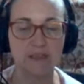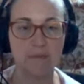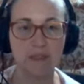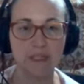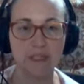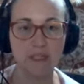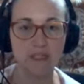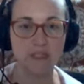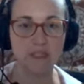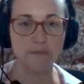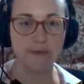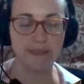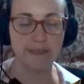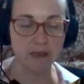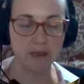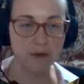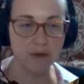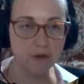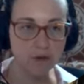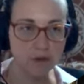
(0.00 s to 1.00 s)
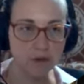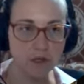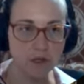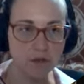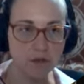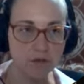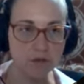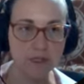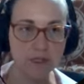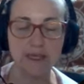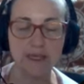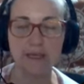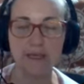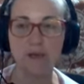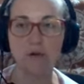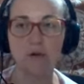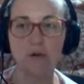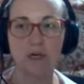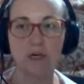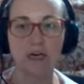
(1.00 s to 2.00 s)
I'm not going to explain how to do the carnivore
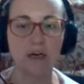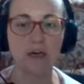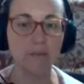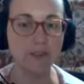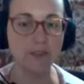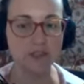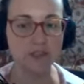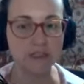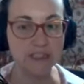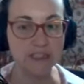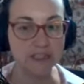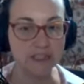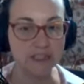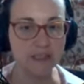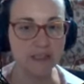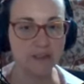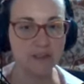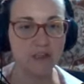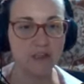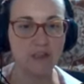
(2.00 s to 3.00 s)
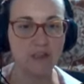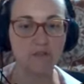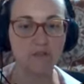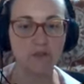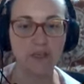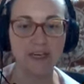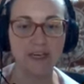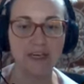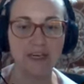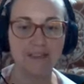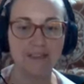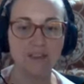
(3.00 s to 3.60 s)
diet or how much you need to eat on the carnivore diet.